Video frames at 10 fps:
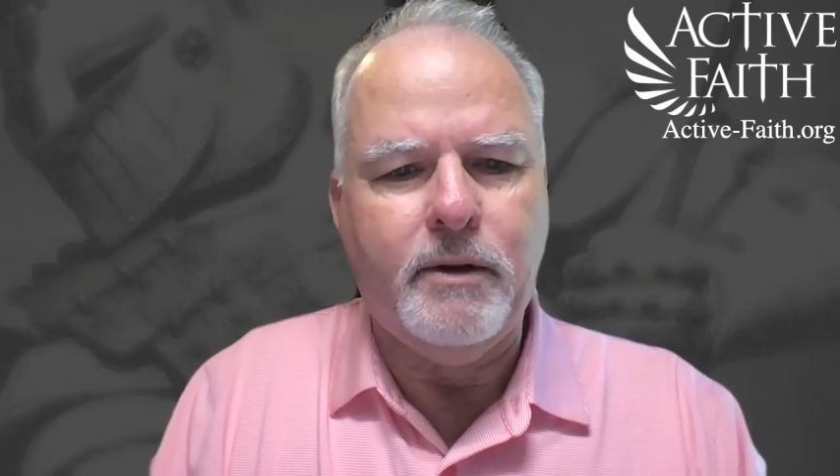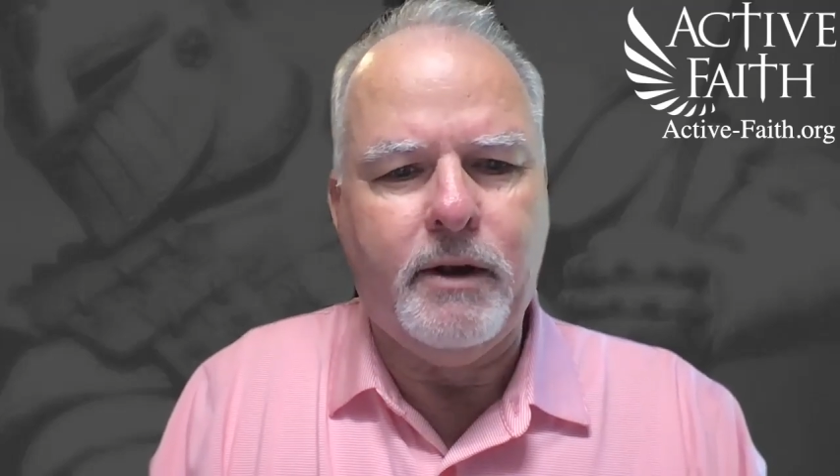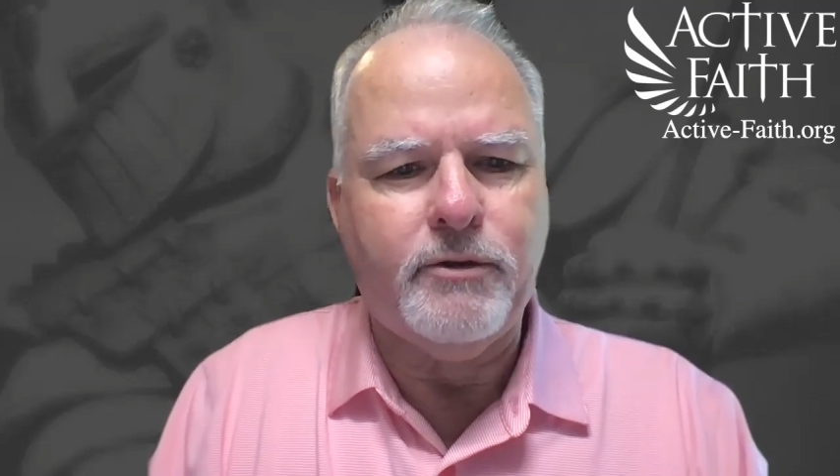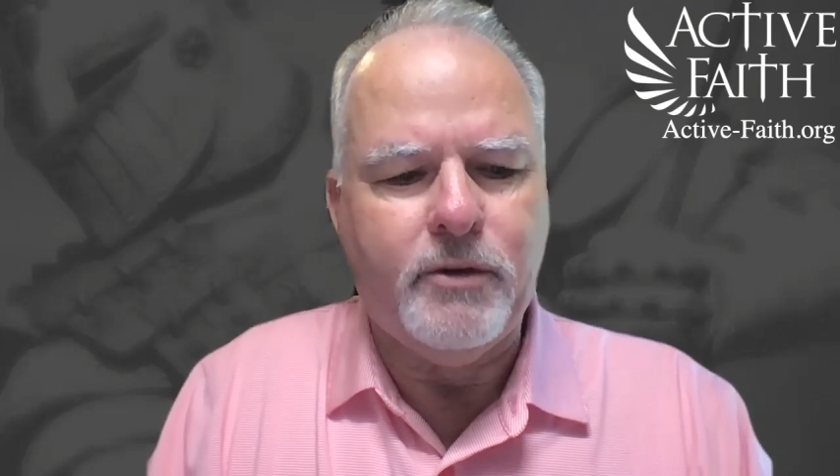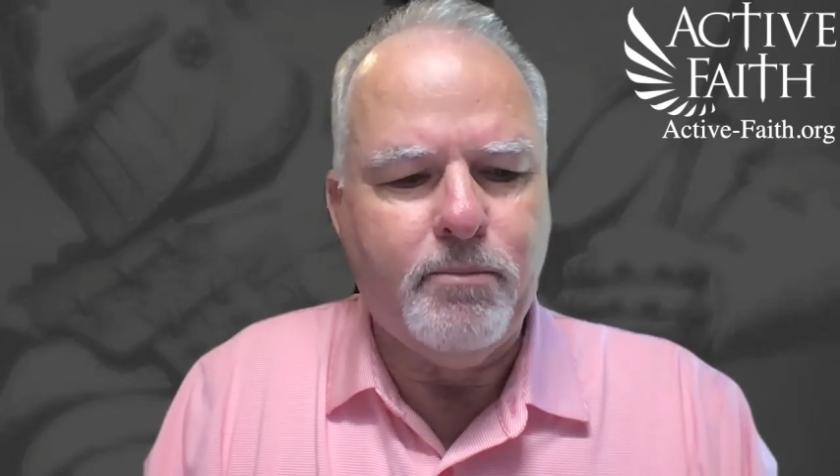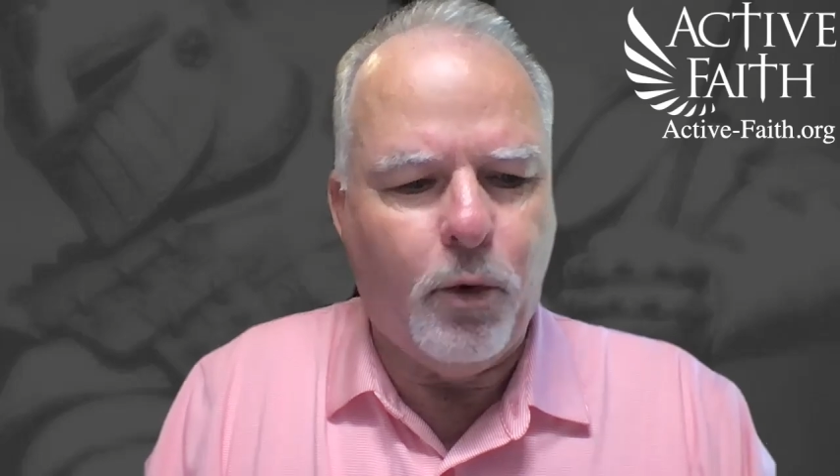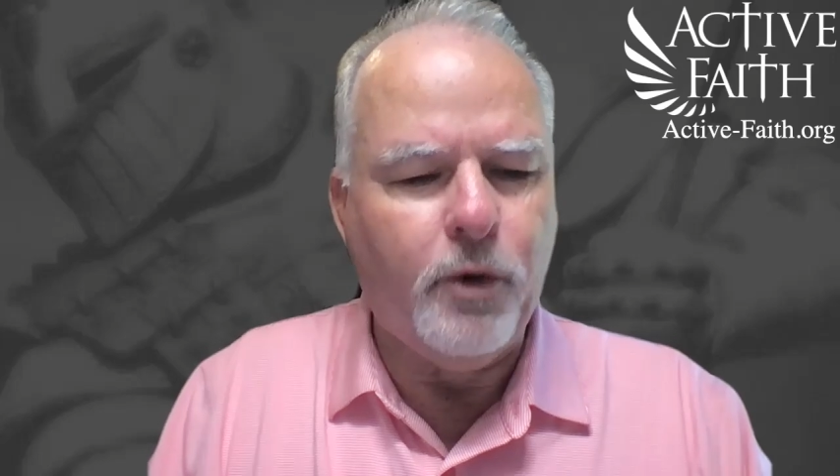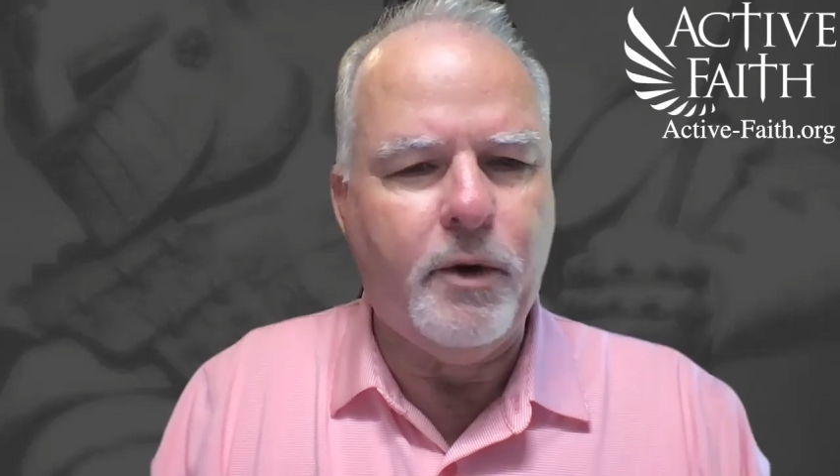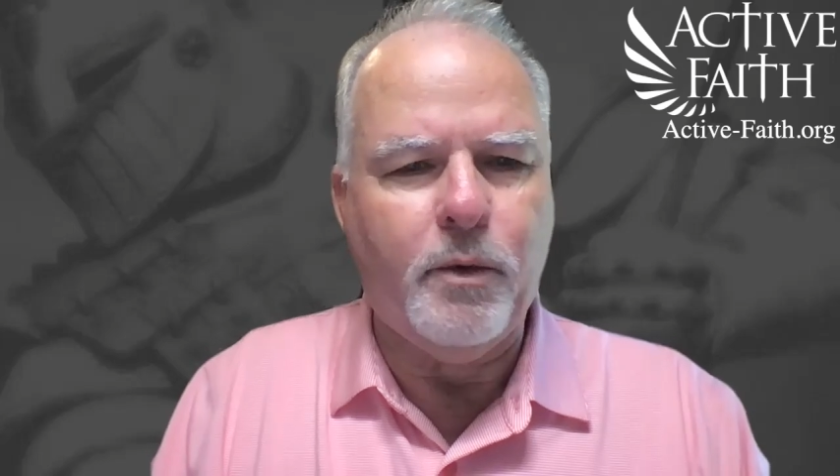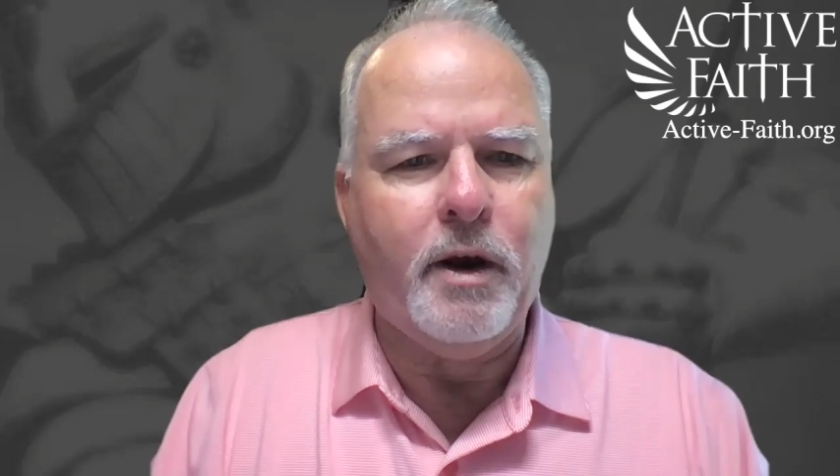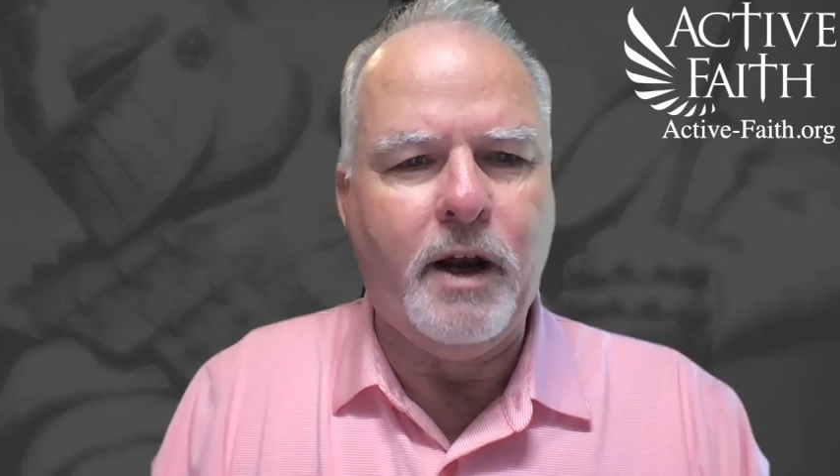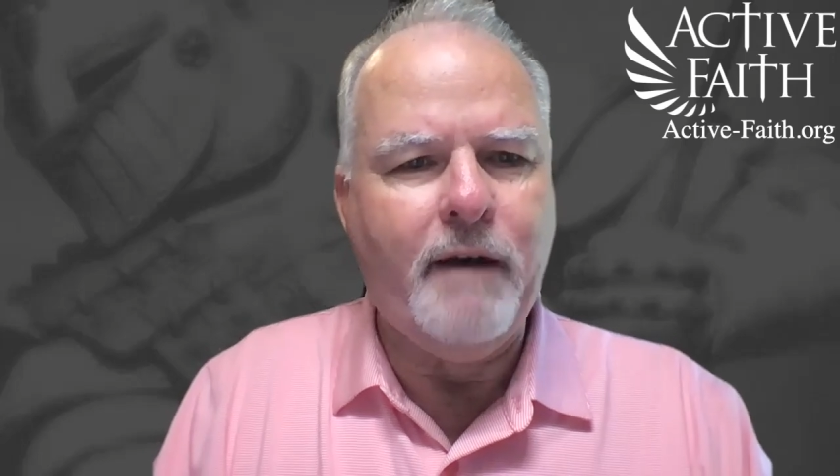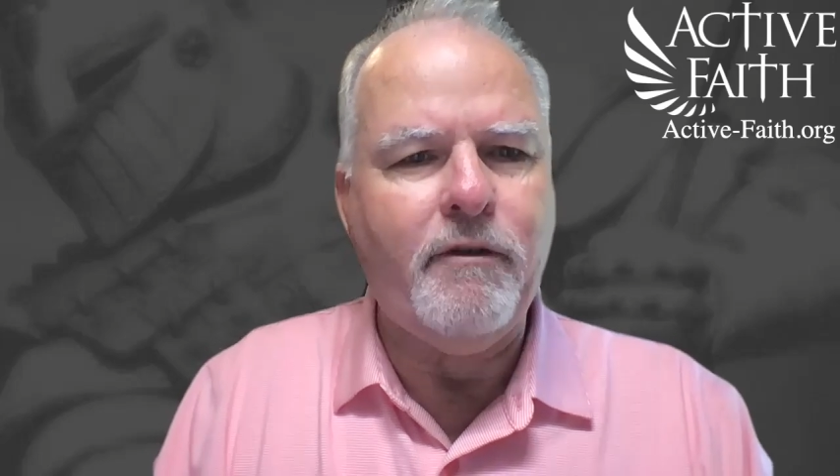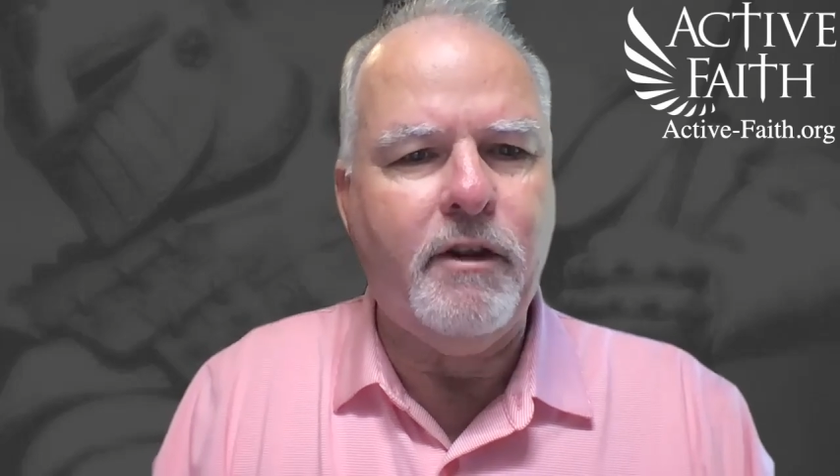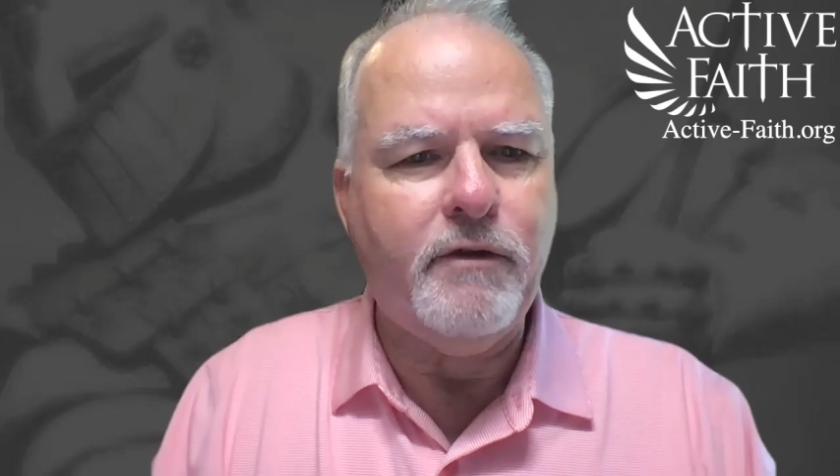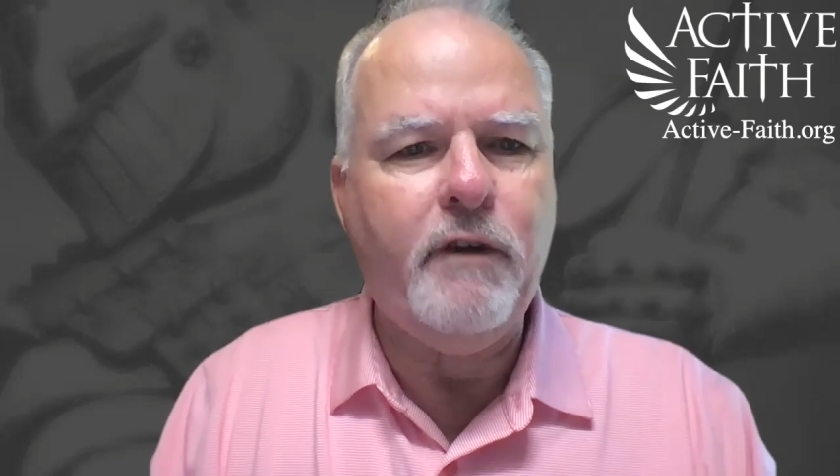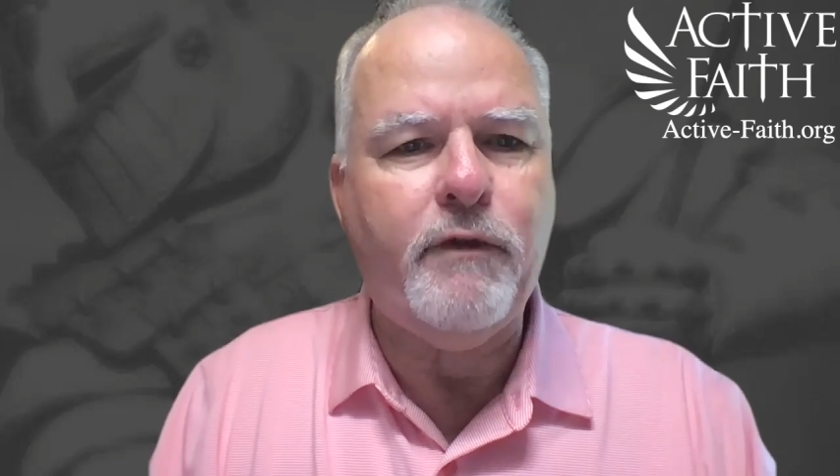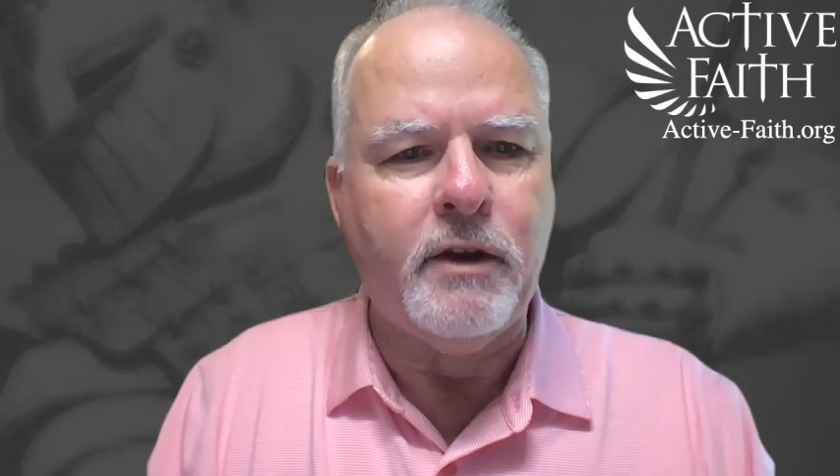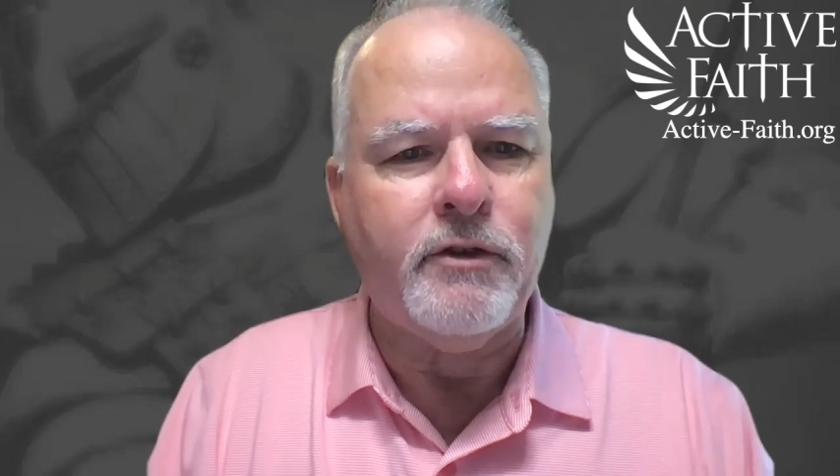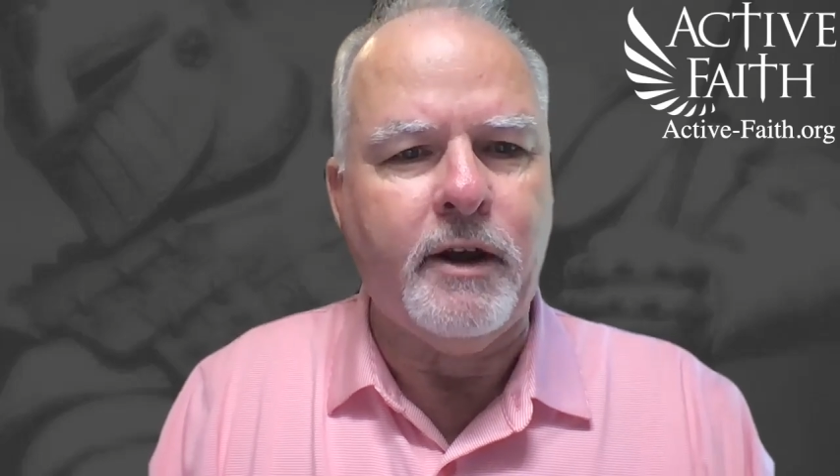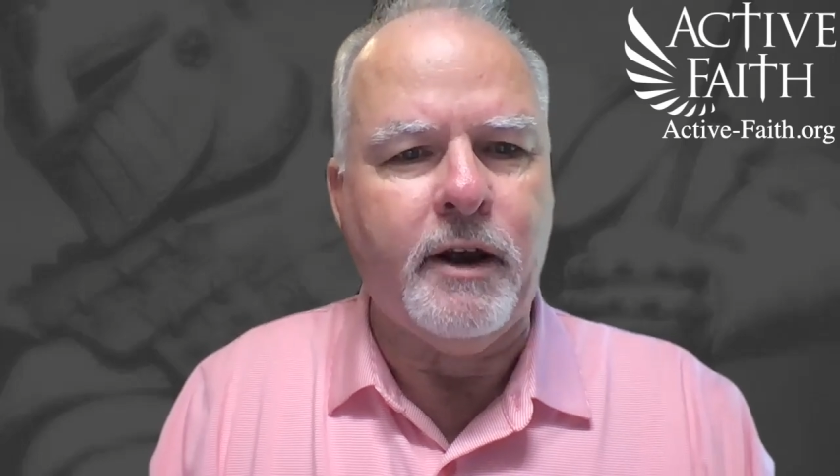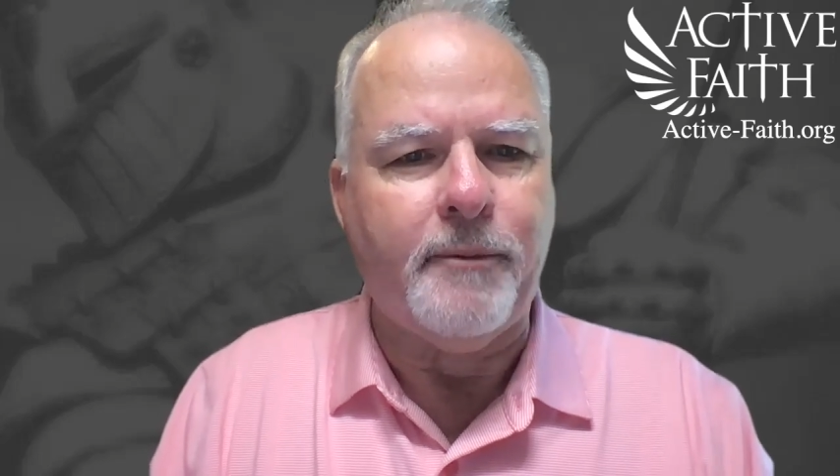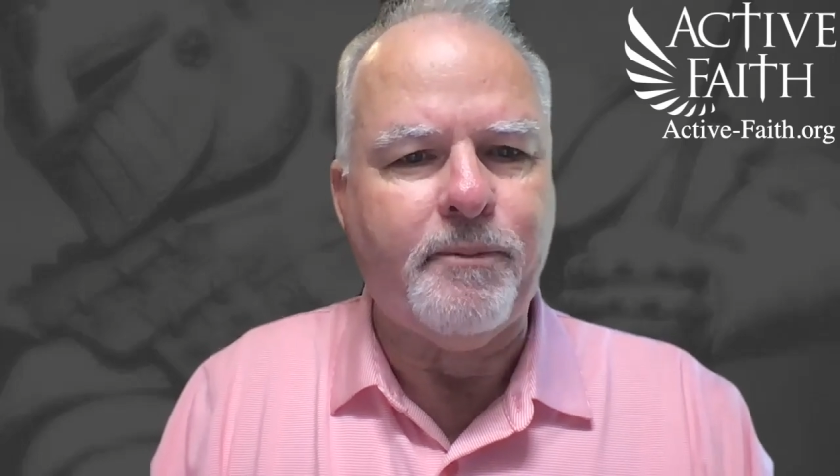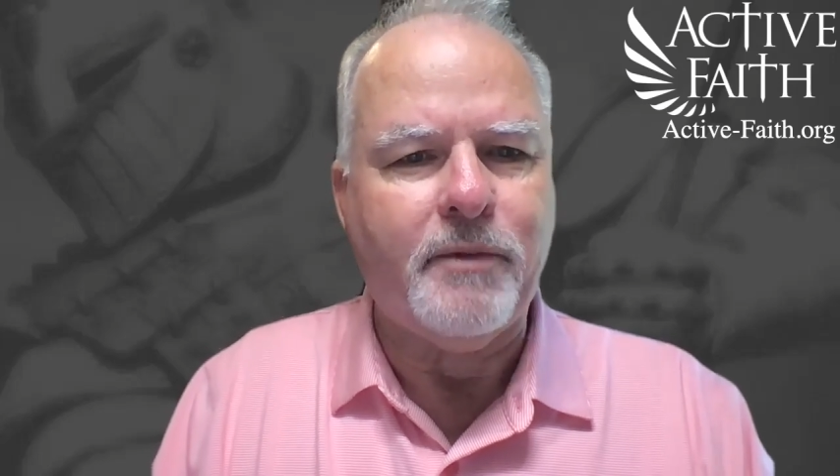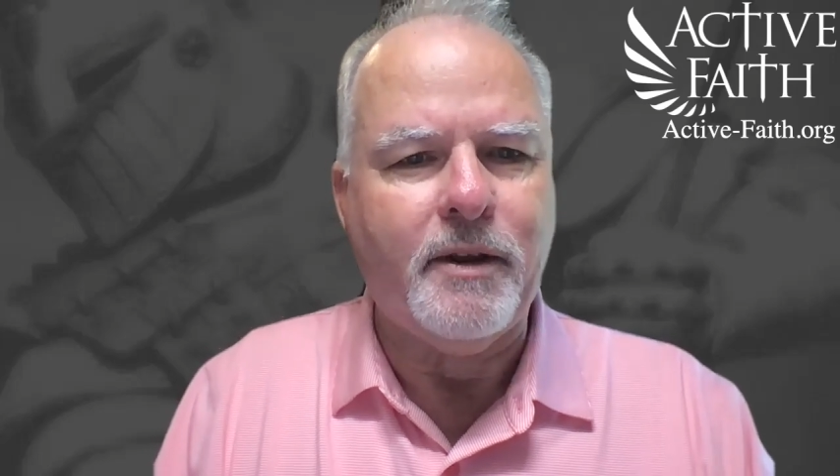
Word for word: there's more than one level of defense there.